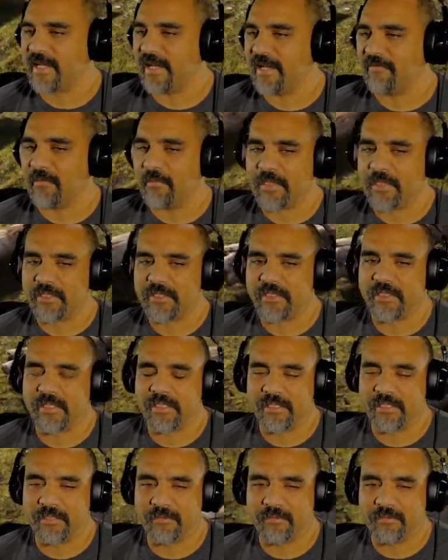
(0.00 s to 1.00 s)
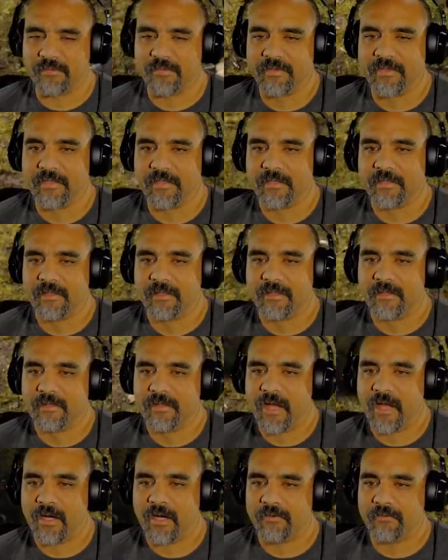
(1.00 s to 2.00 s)
have a bunch of
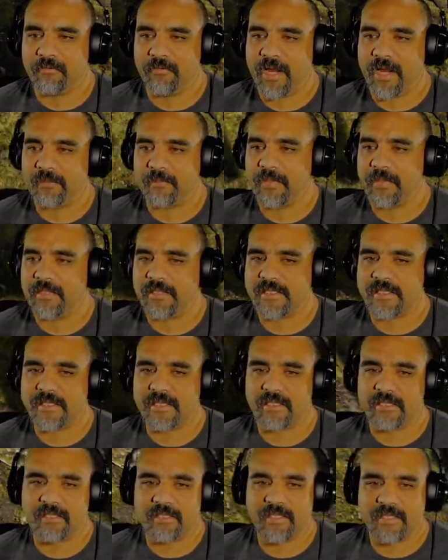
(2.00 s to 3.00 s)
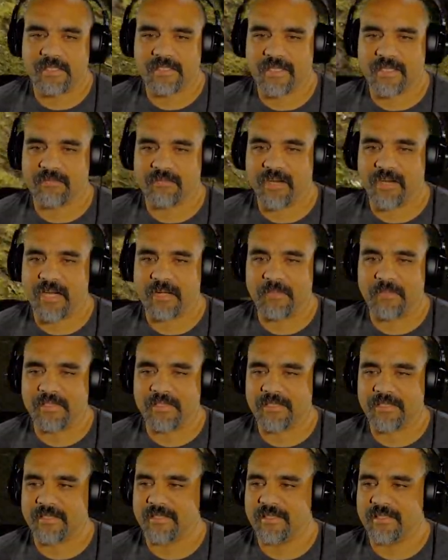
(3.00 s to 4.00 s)
iron fragments here. That's not
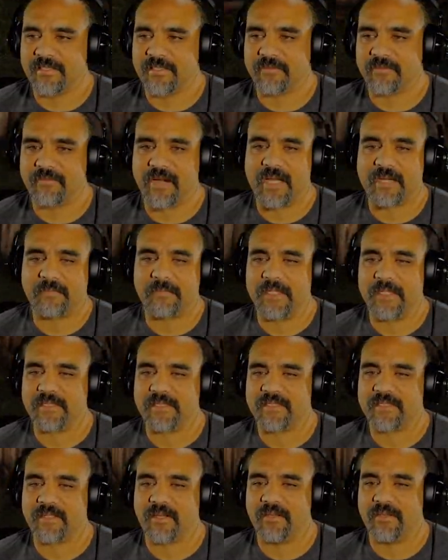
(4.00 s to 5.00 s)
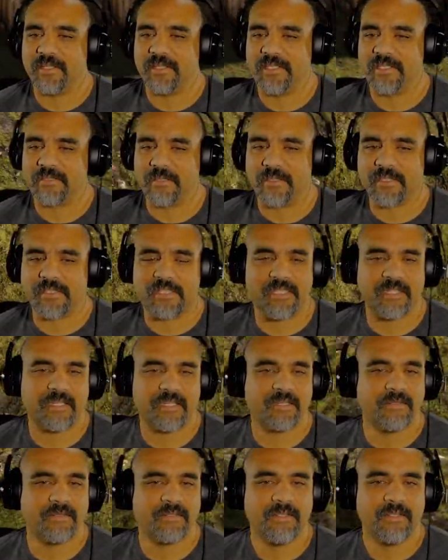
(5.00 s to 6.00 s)
fragments. These are fragments. All these ones
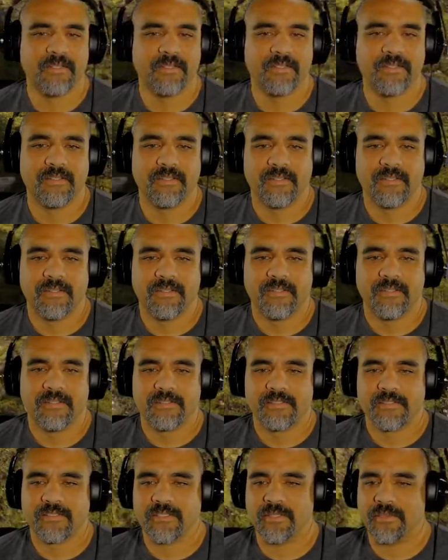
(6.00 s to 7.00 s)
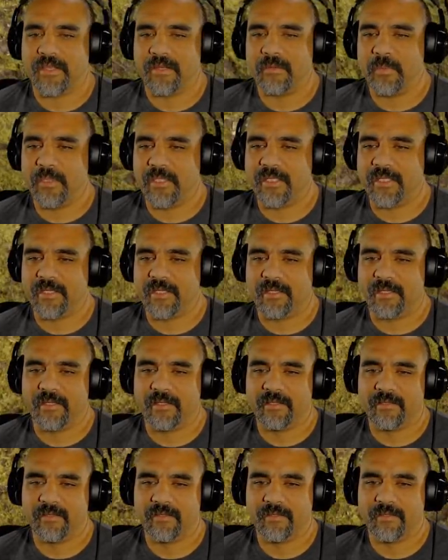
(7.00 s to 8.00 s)
here. So then we can
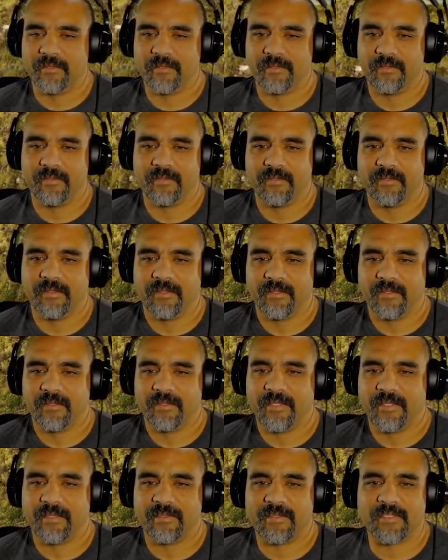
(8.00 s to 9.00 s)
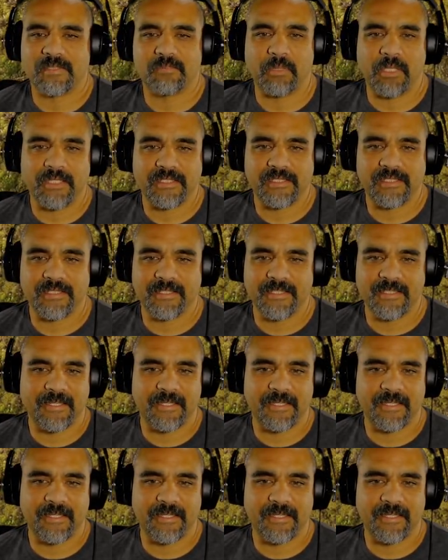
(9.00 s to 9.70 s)
get this place lit